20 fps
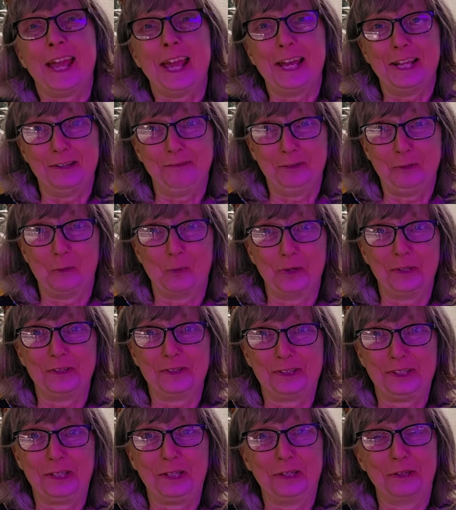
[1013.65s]
And if you want to
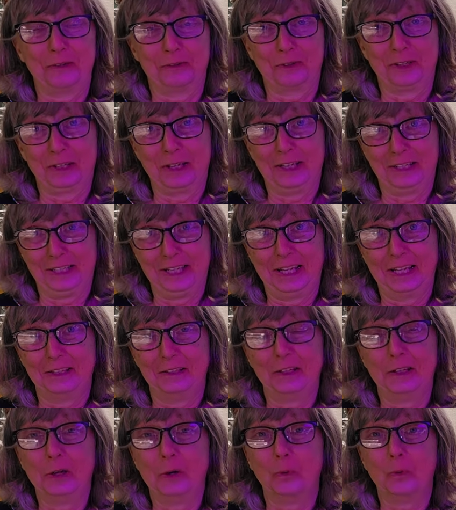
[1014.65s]
see,
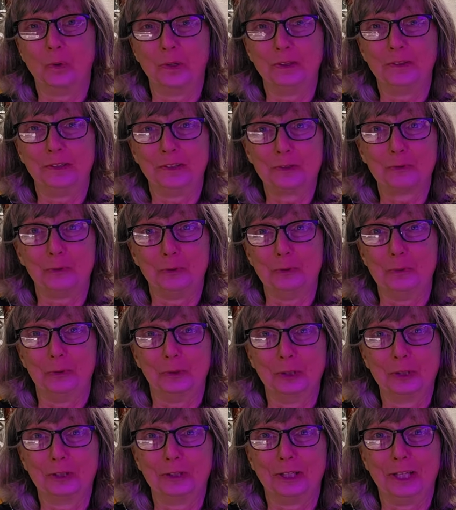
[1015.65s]
again, what this room
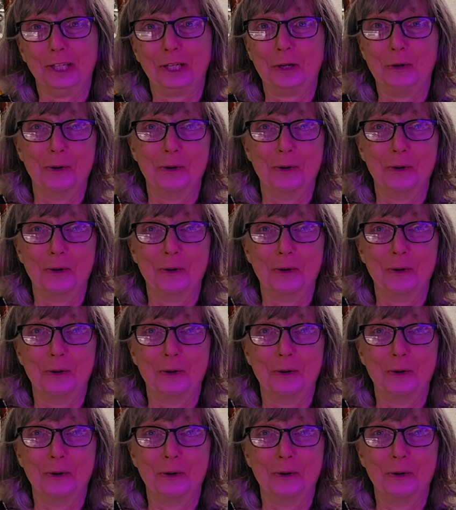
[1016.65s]
looked like,